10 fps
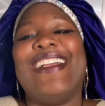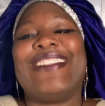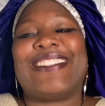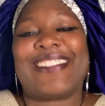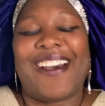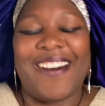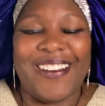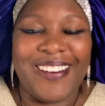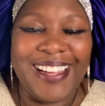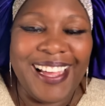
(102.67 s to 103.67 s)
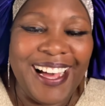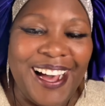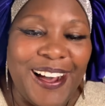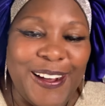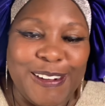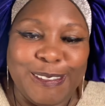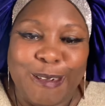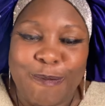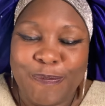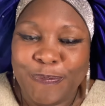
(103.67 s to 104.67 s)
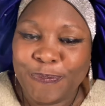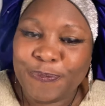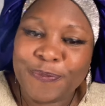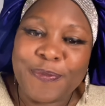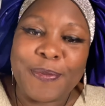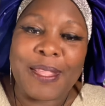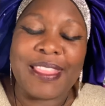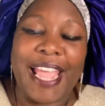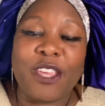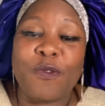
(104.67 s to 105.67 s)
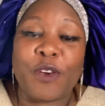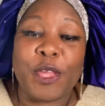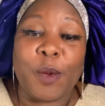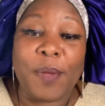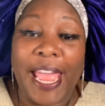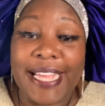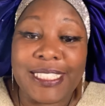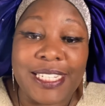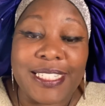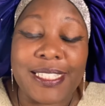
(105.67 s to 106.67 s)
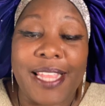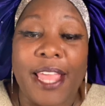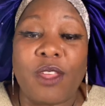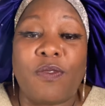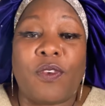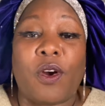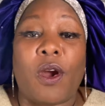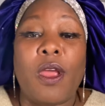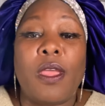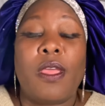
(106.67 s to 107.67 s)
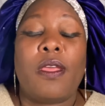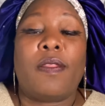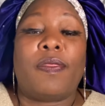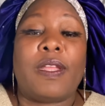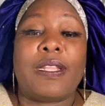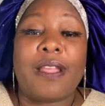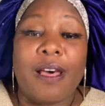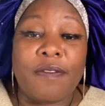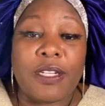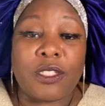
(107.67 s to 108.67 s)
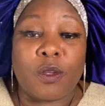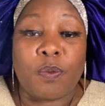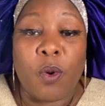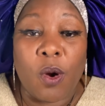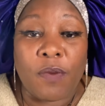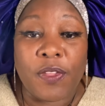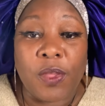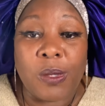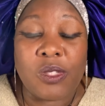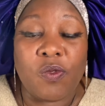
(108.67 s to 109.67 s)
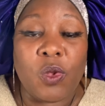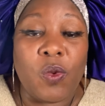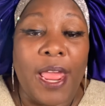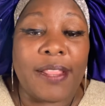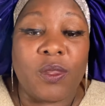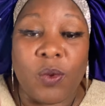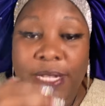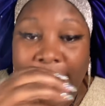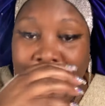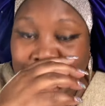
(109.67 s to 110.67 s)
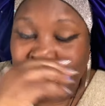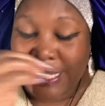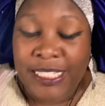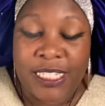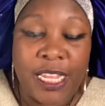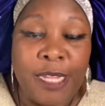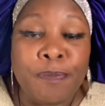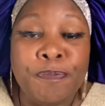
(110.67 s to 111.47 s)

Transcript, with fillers: so, um, thank you for your patience. Thank you for the love and support for those of you that did see